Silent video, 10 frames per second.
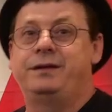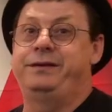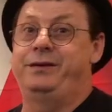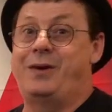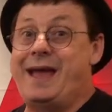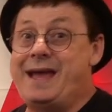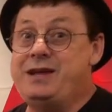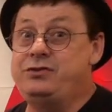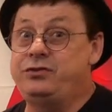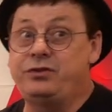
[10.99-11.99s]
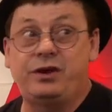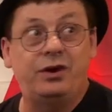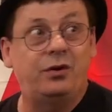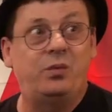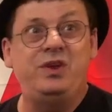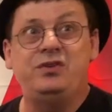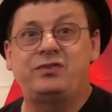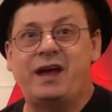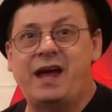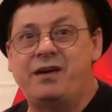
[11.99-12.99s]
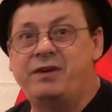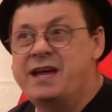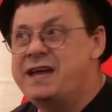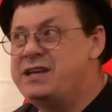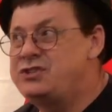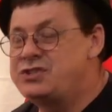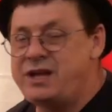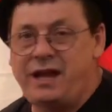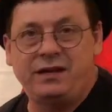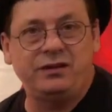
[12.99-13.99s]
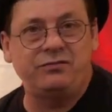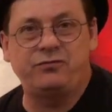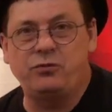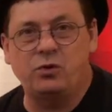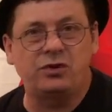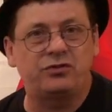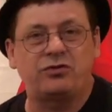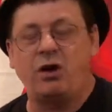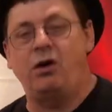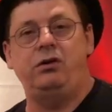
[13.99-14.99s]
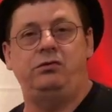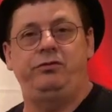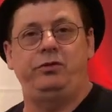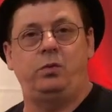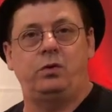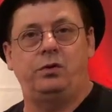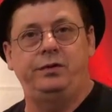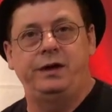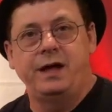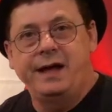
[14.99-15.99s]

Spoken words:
You know, ages ago, we used to have enchanted forests all over the world.